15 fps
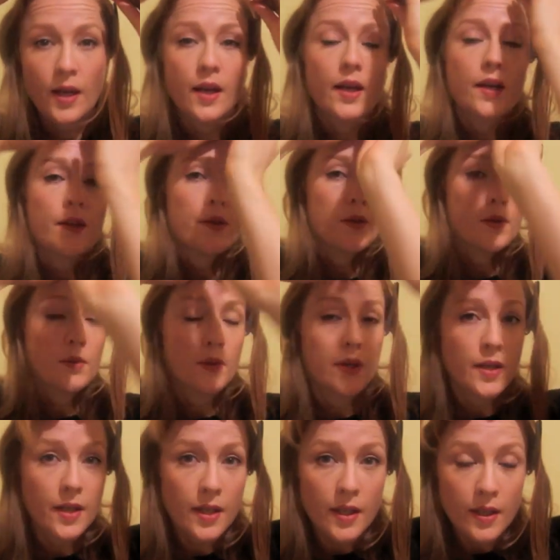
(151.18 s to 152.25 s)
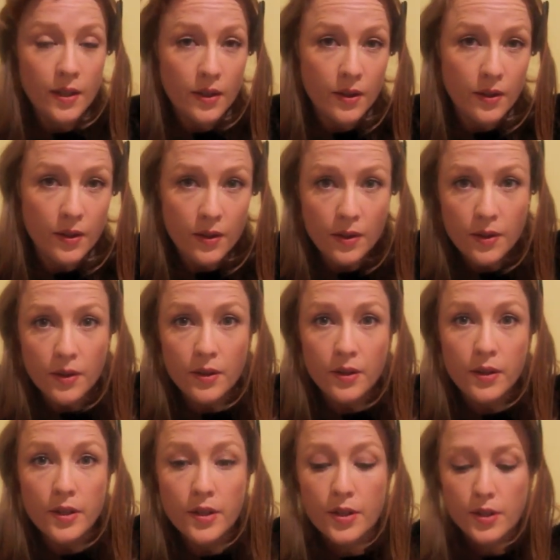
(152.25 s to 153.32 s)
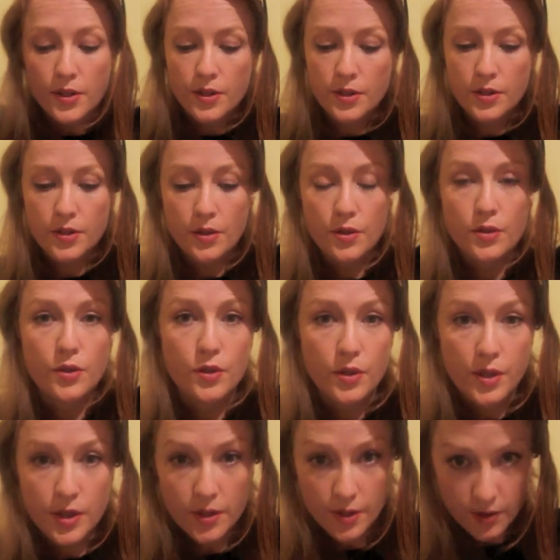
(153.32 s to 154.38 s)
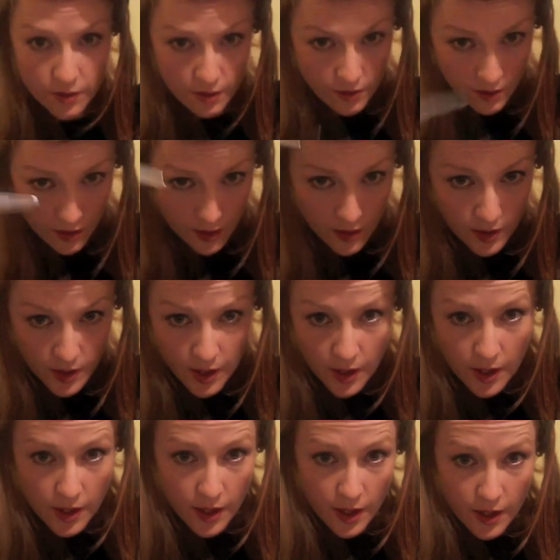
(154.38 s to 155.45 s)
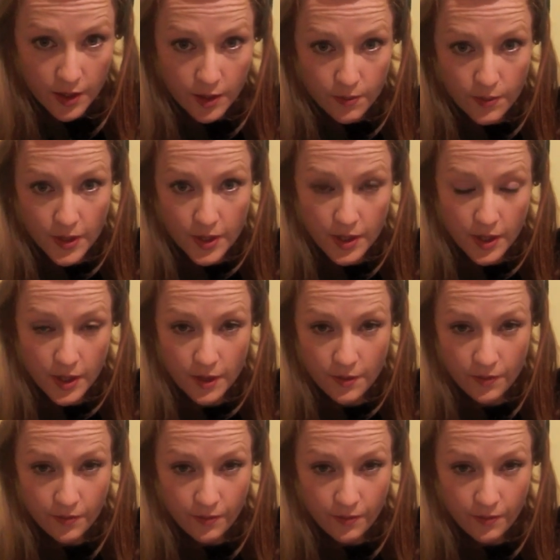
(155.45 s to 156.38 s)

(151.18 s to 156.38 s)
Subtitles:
out of the way so you can see that better.